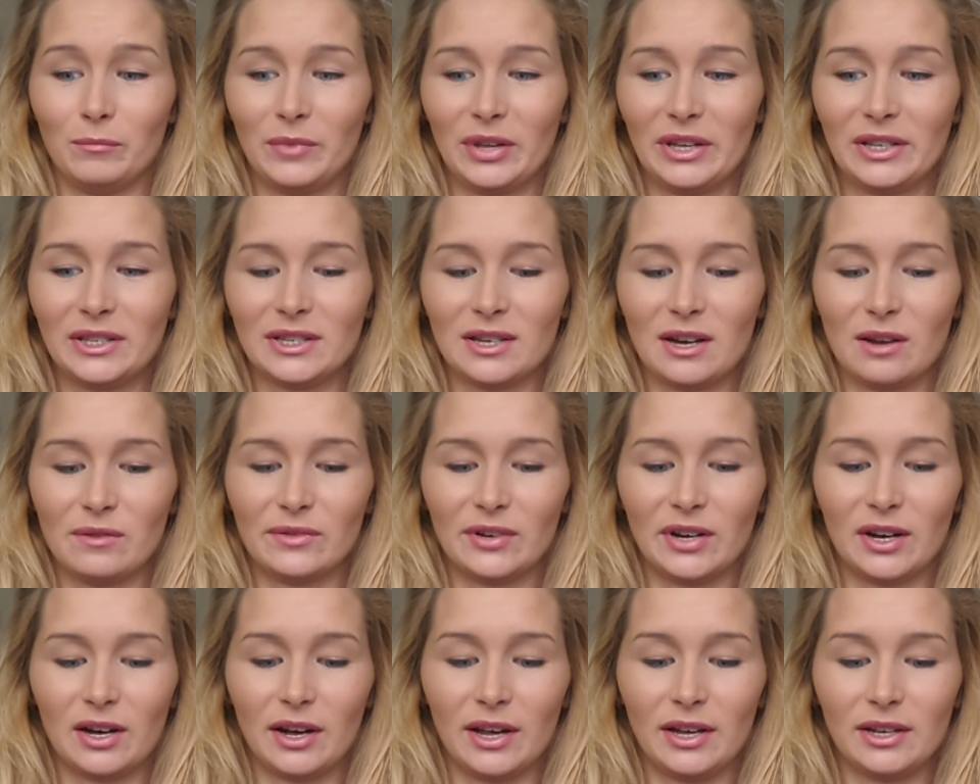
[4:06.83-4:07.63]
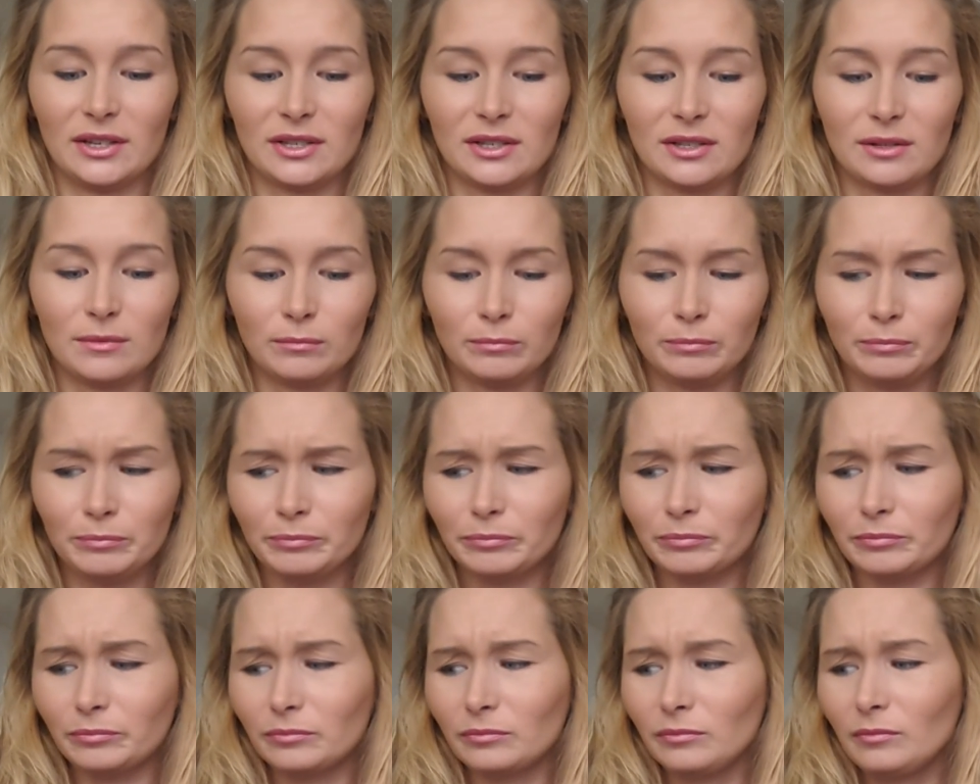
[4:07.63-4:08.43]
It's never nice.
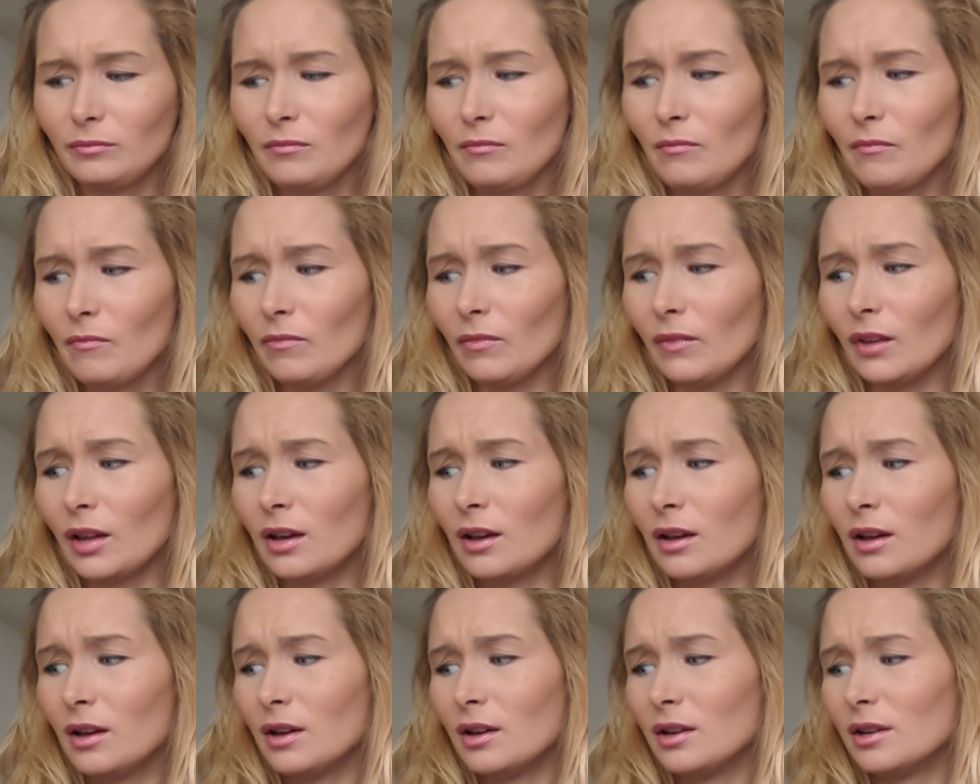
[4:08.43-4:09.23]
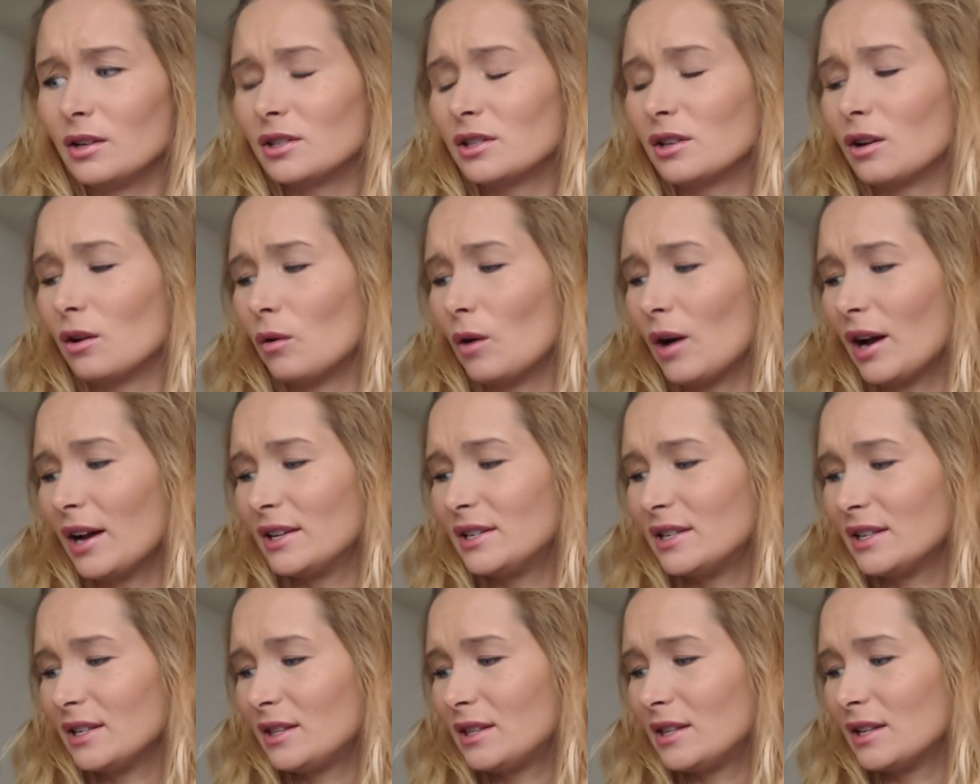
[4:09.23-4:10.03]
So I
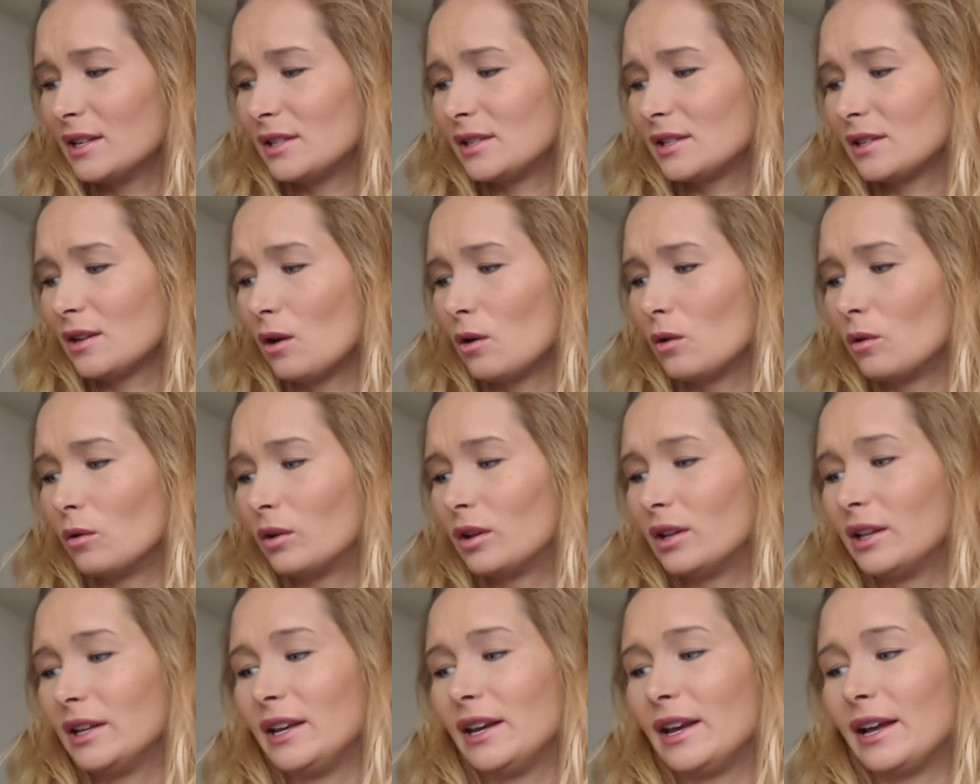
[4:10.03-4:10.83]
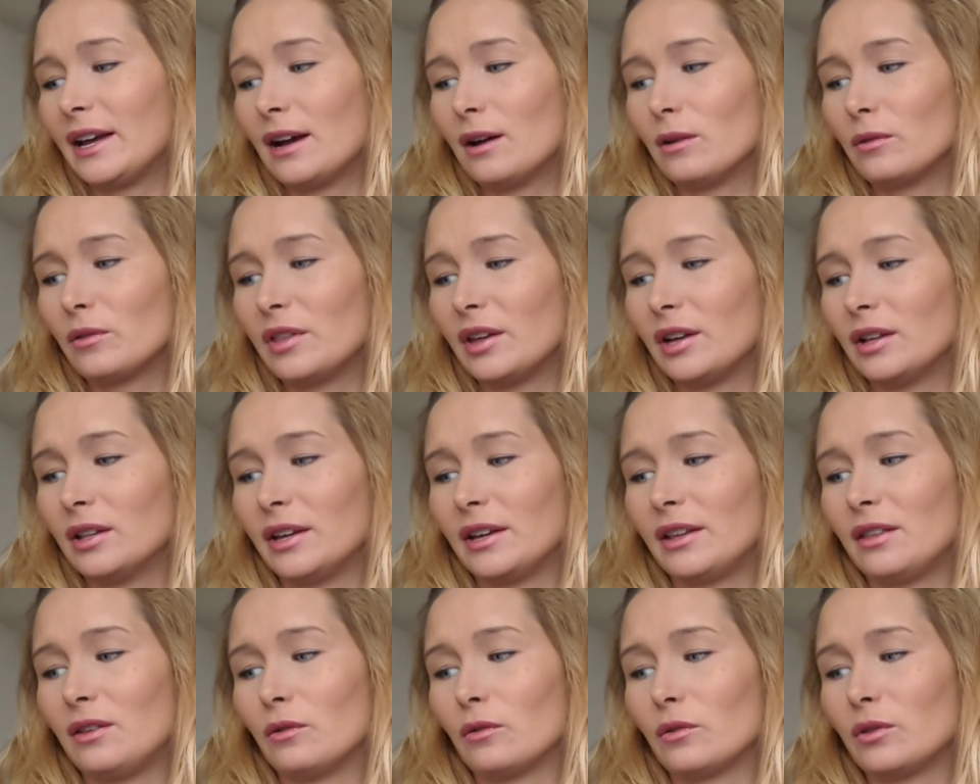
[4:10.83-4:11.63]
did this whole cleaning out thing
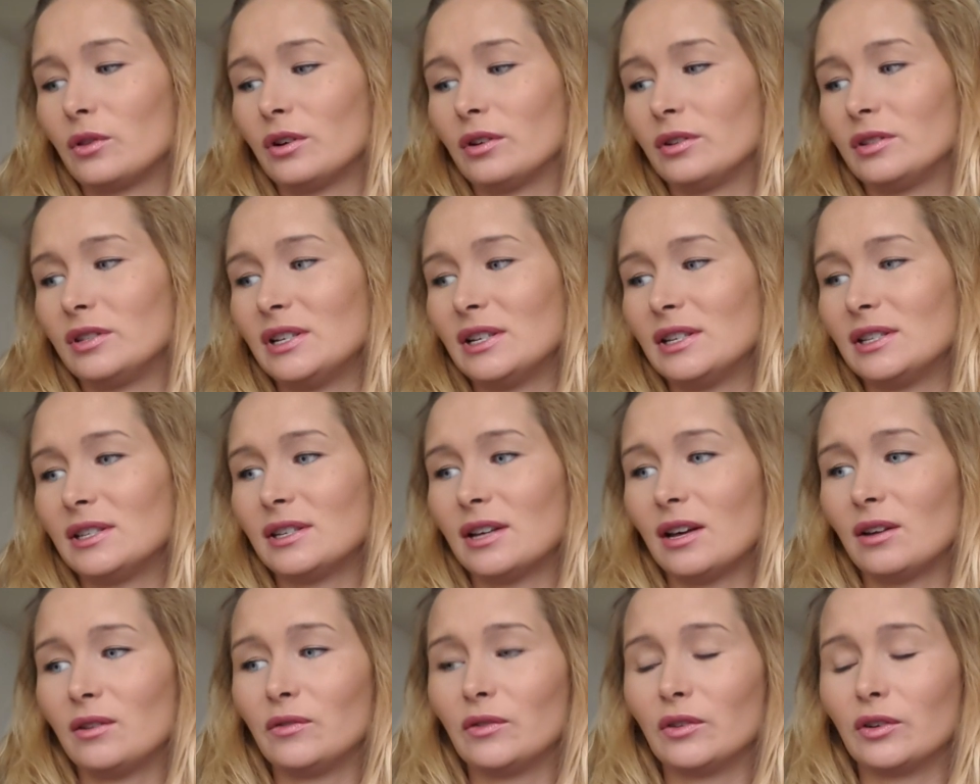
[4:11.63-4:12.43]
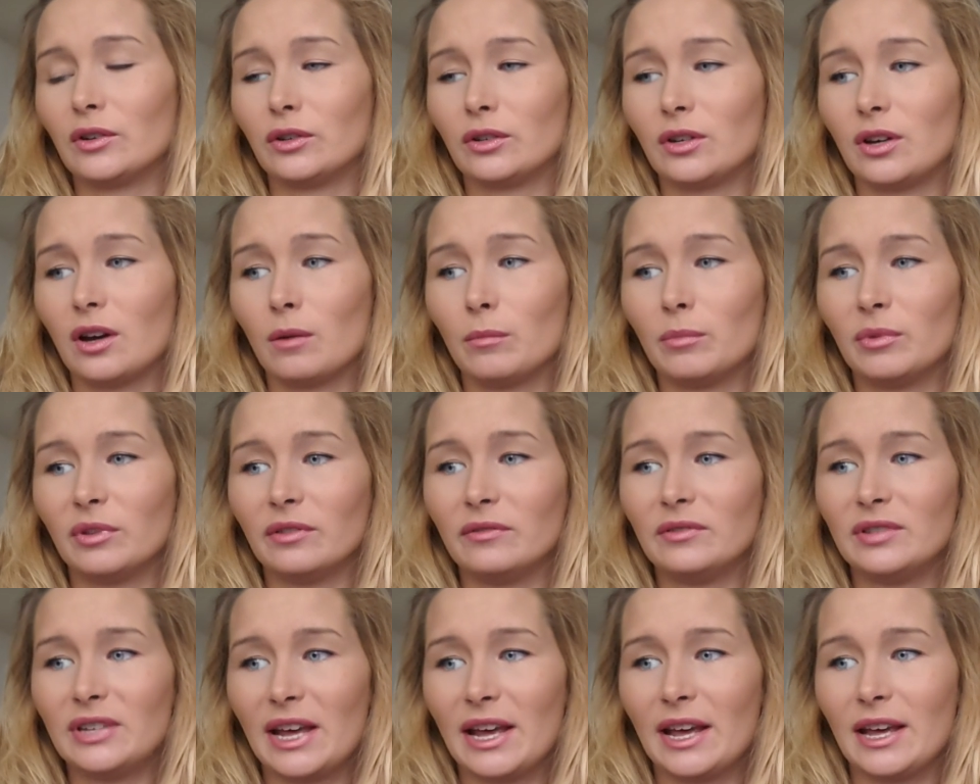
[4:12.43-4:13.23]
like the orthodontist said for a good couple
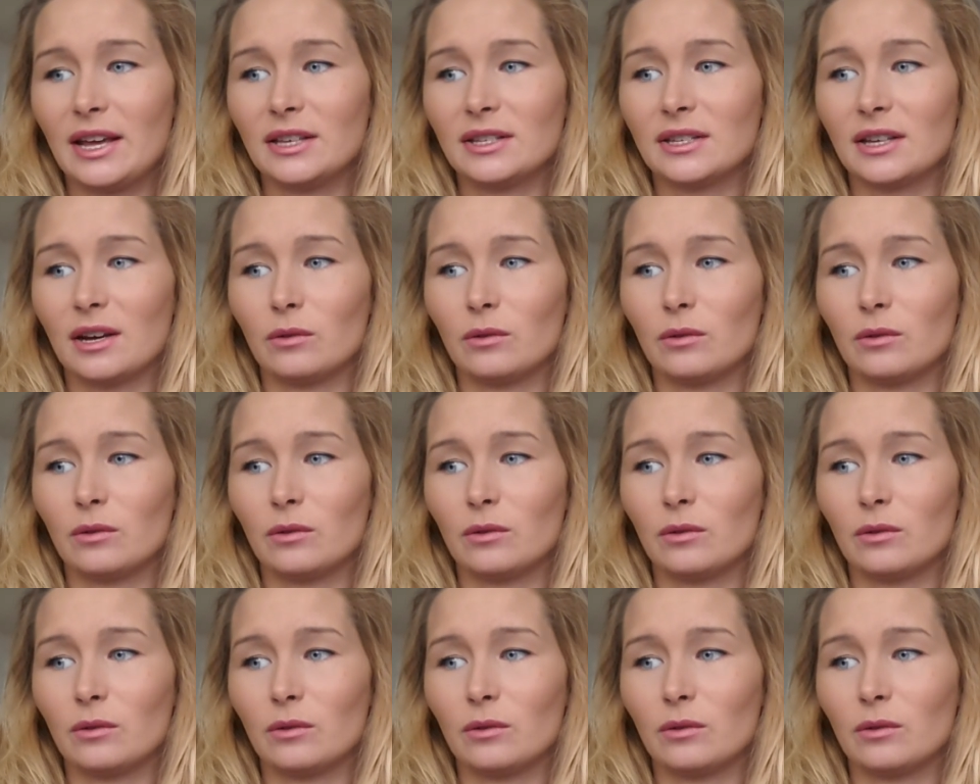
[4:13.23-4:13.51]
of days.